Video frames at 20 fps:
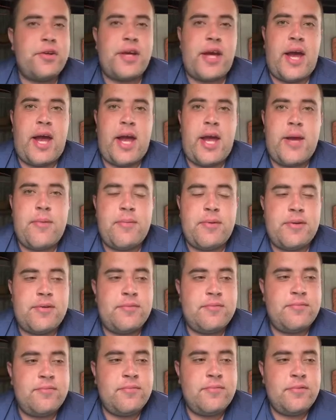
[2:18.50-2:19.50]
game,
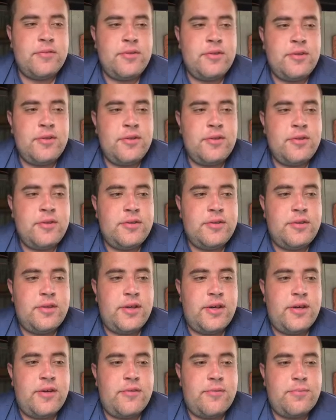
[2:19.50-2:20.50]
and
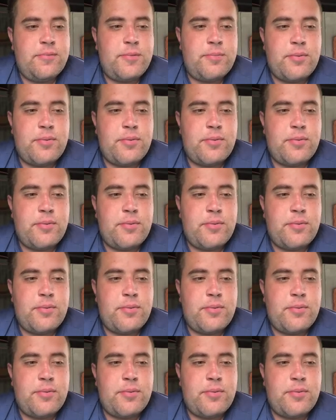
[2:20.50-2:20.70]
the